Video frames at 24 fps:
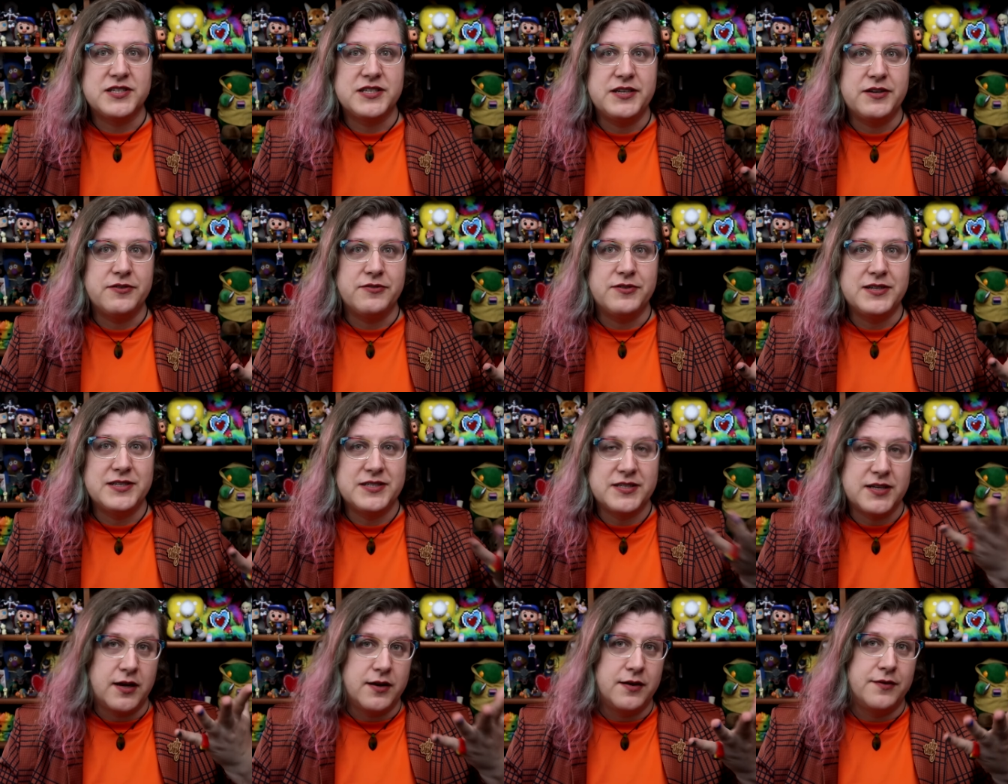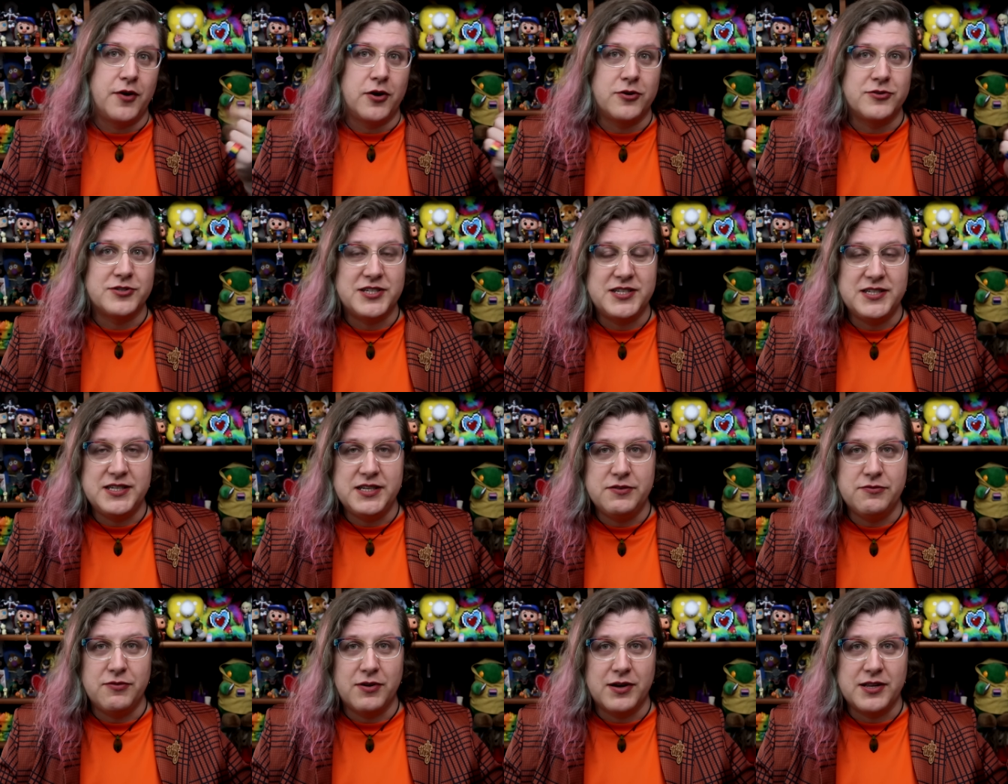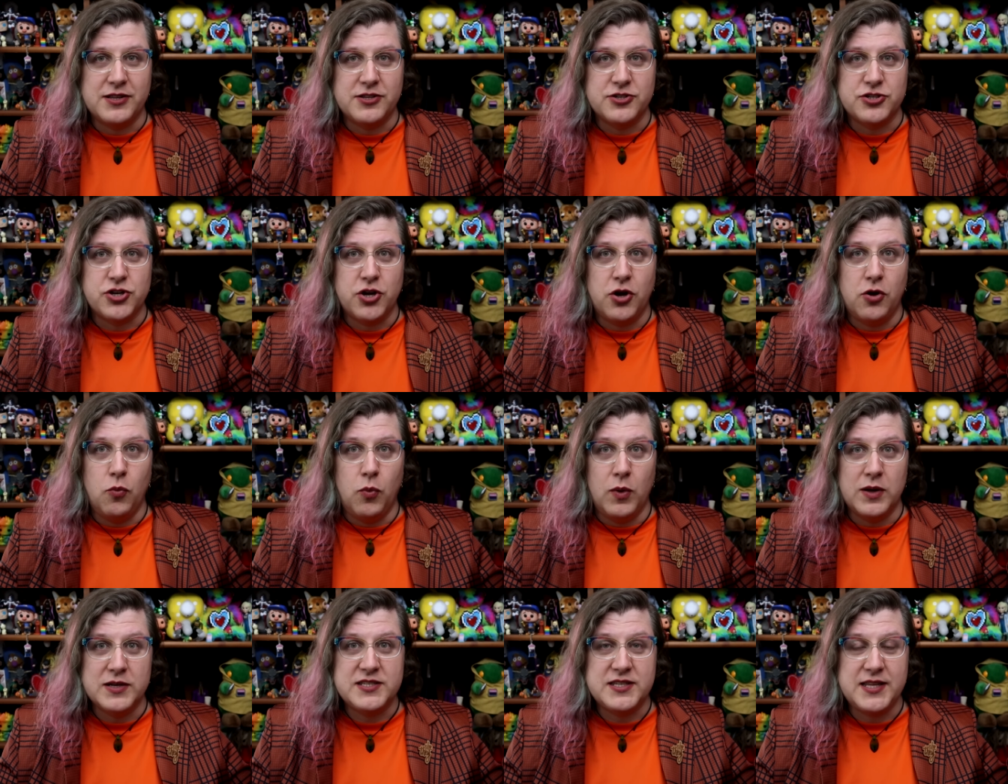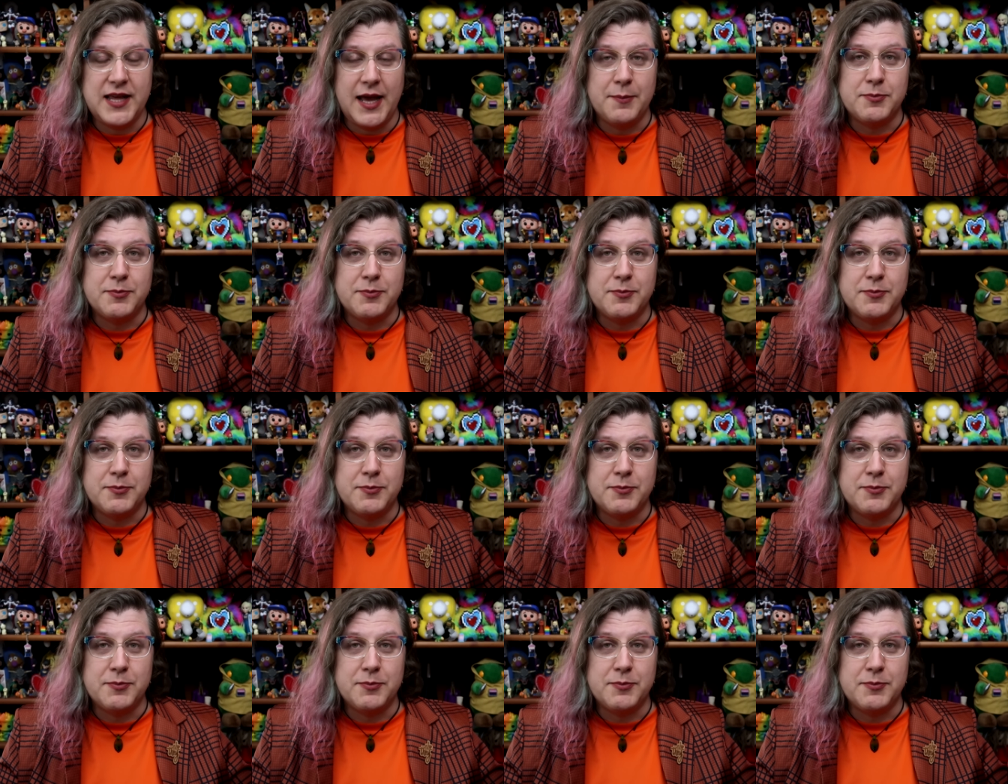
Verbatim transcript: series of R T D running the show was the